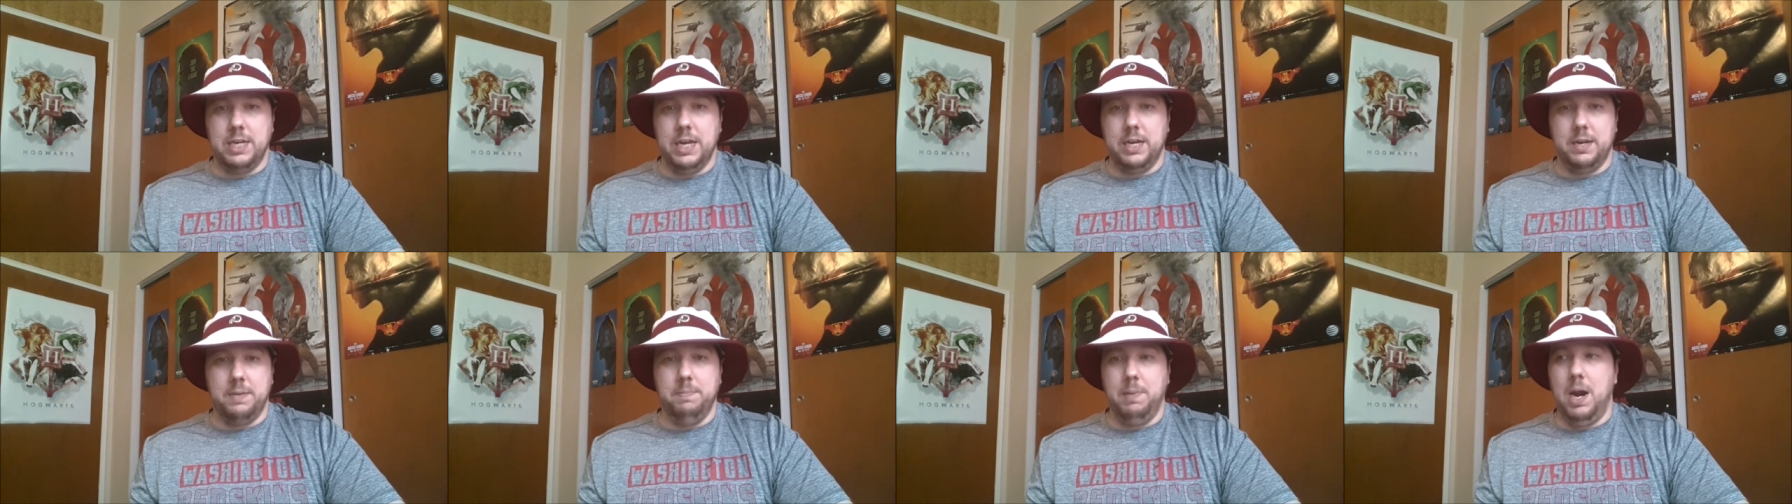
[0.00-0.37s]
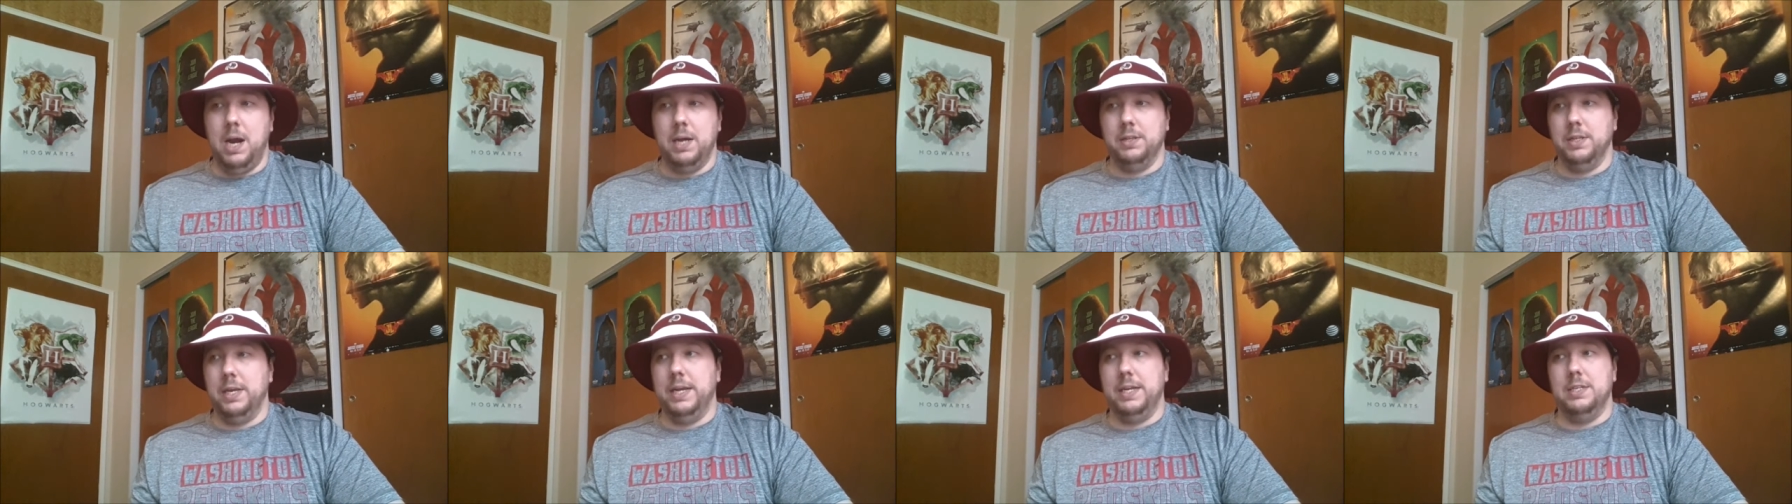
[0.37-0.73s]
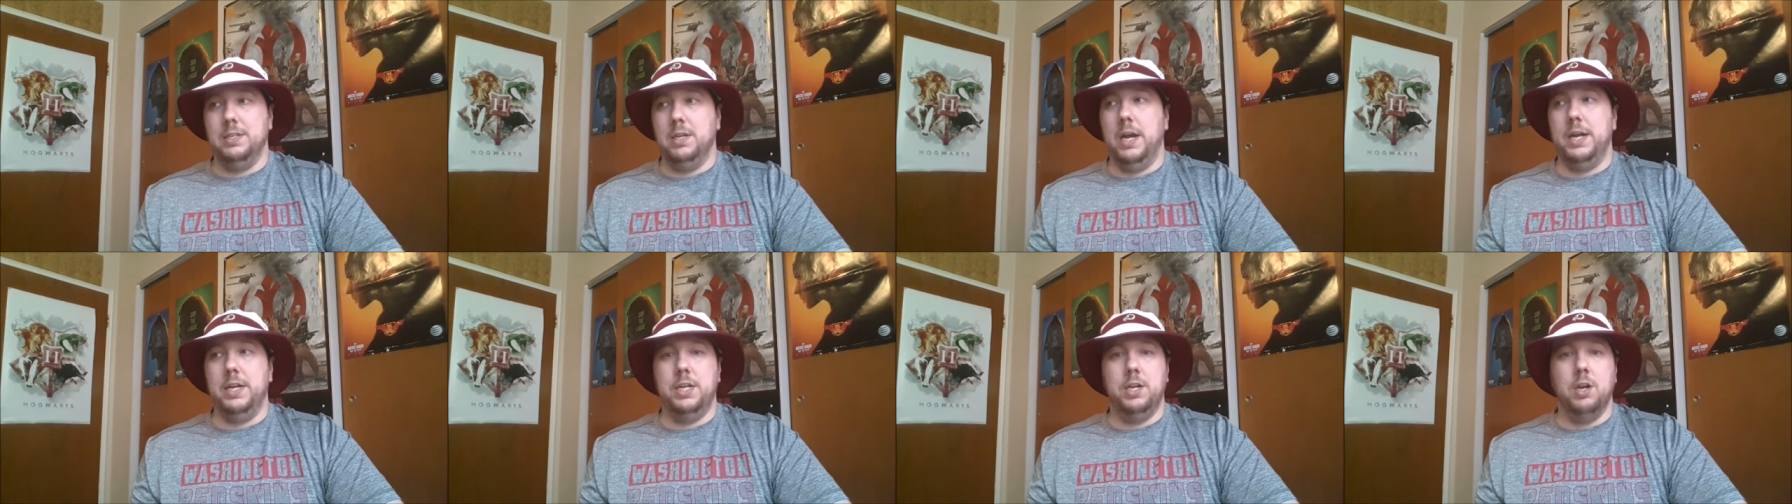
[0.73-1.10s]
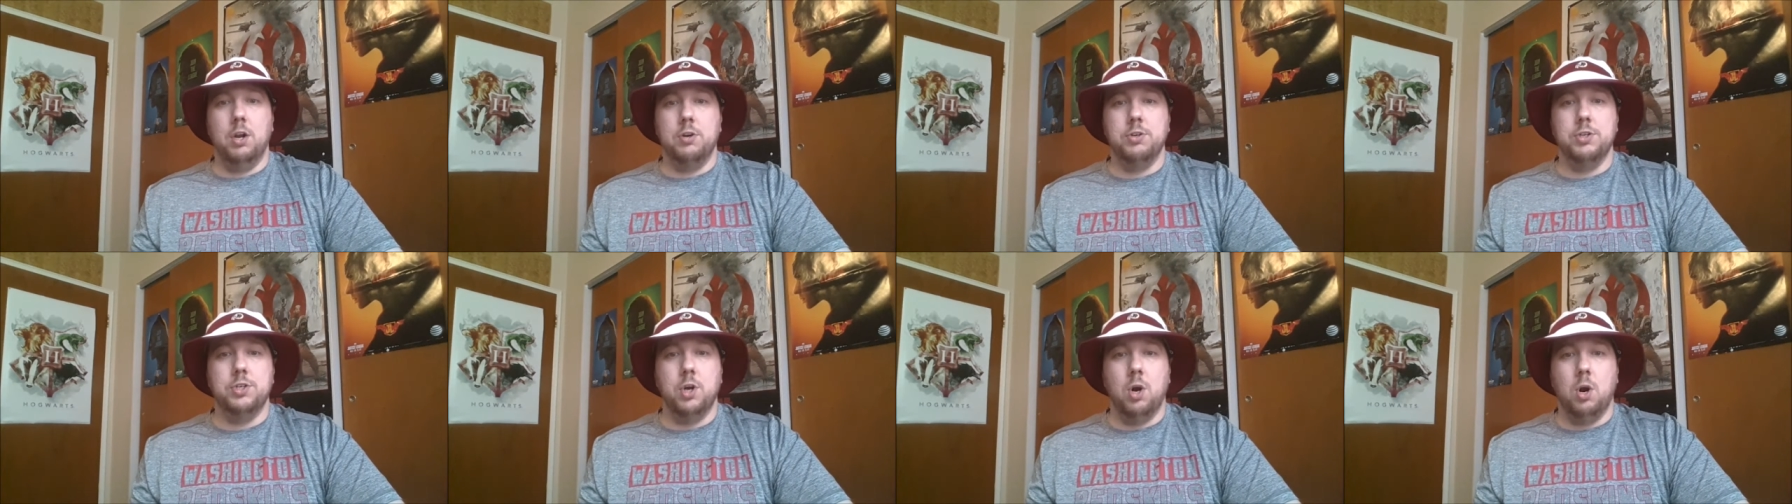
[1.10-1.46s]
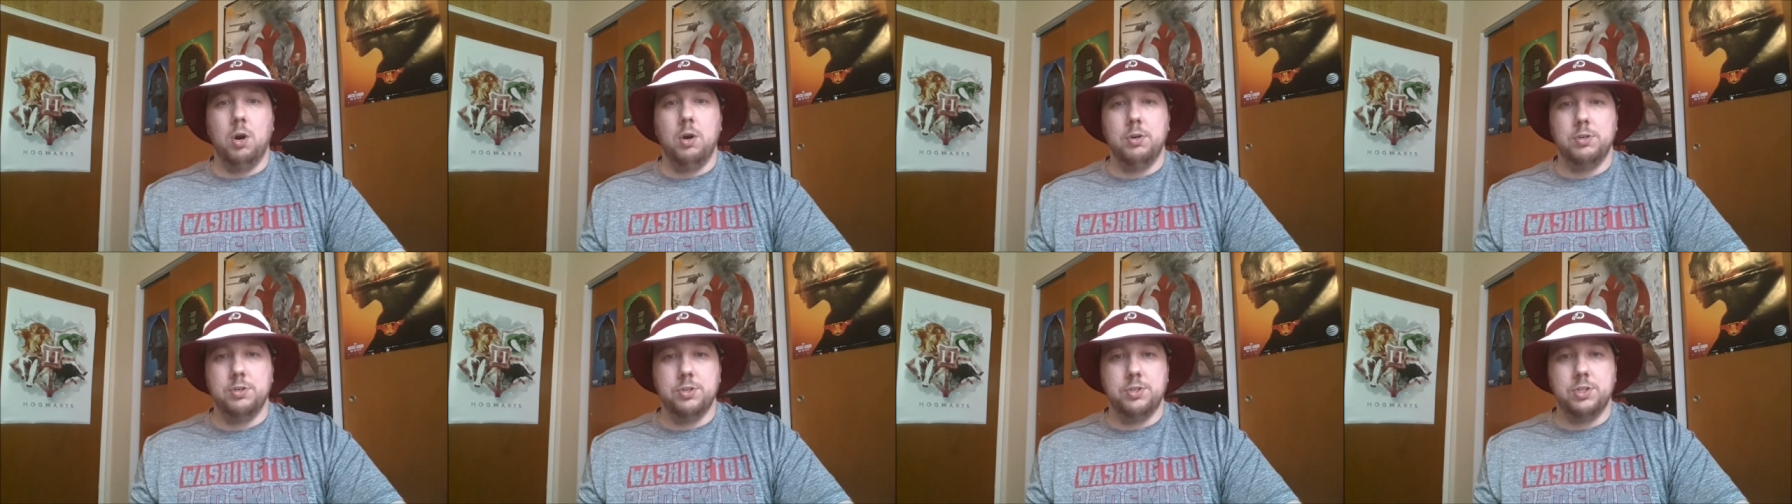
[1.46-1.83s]
get combined 1,900
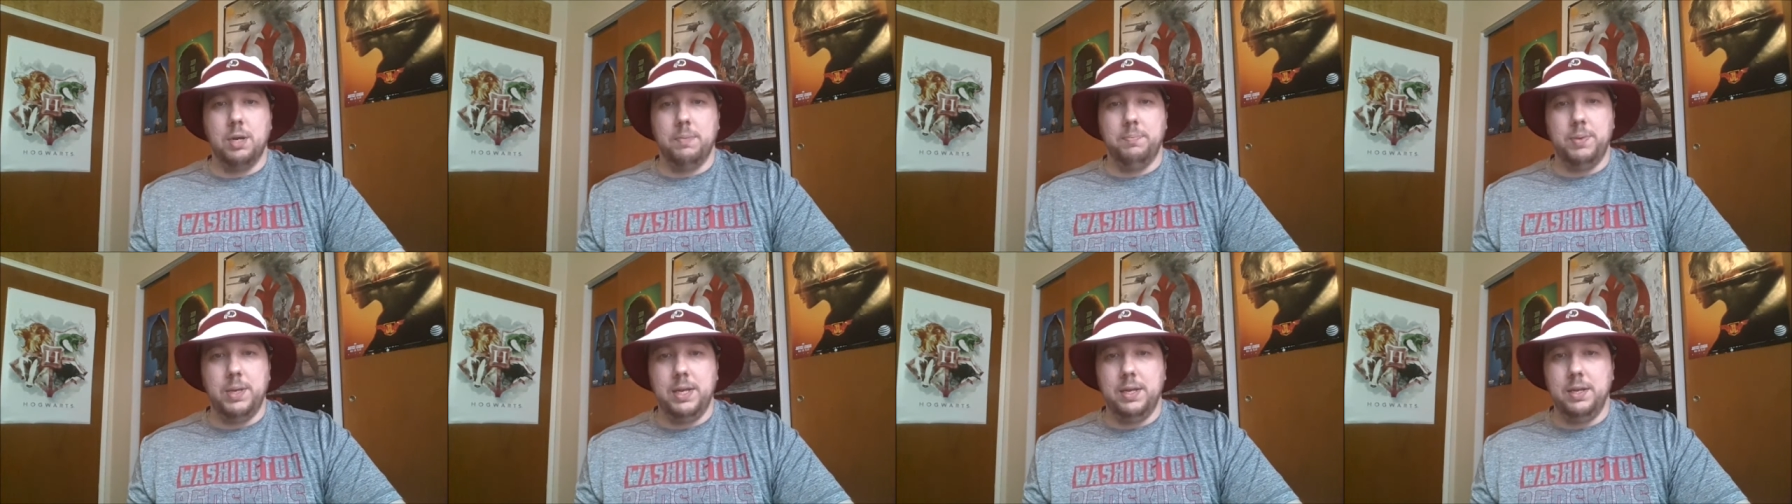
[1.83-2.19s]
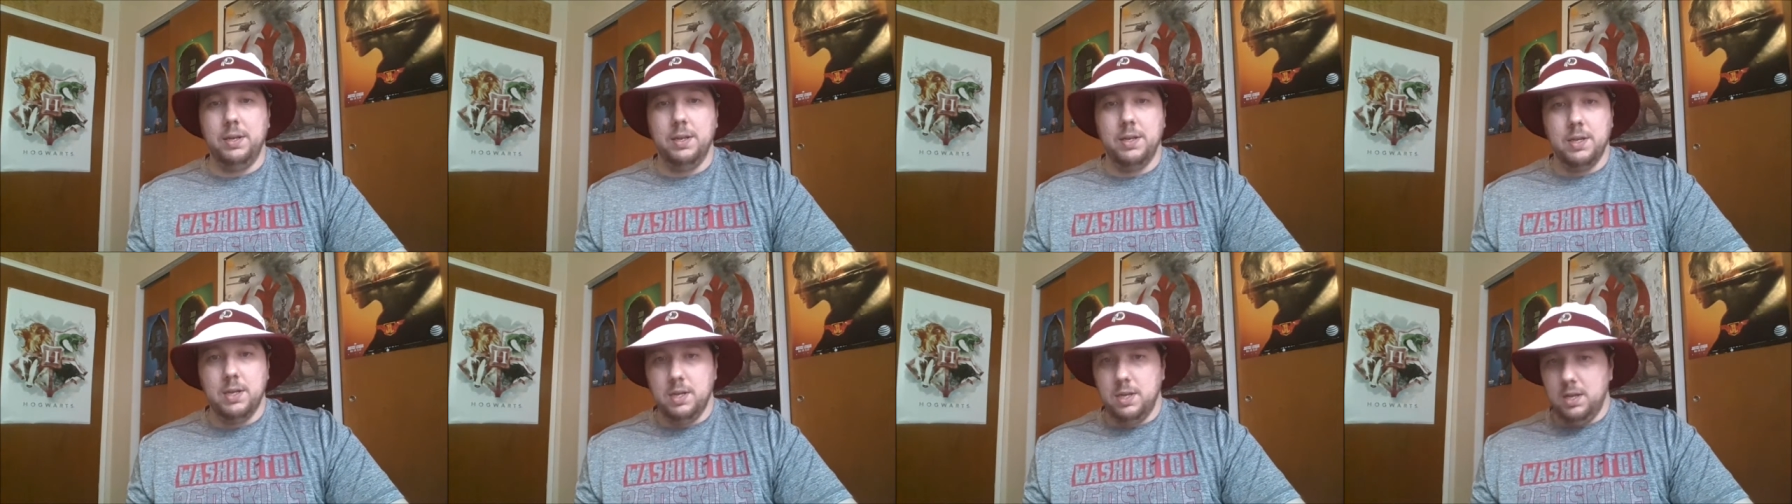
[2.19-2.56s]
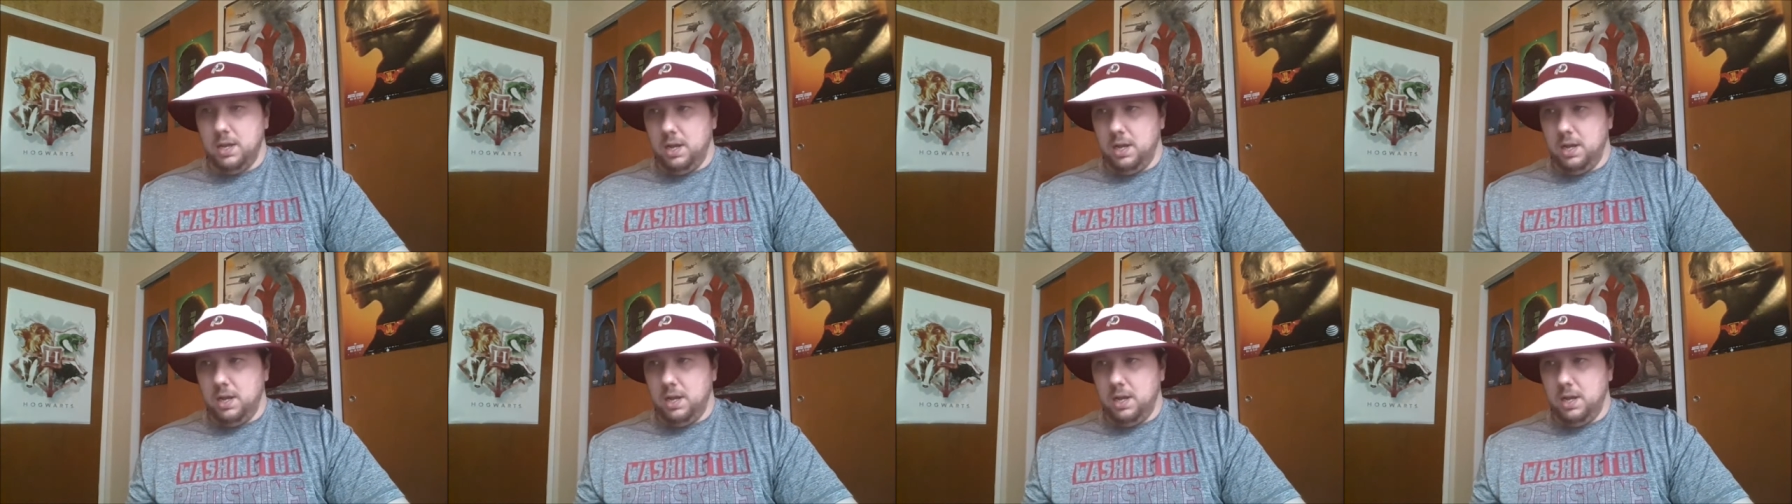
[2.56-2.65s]
yards or something.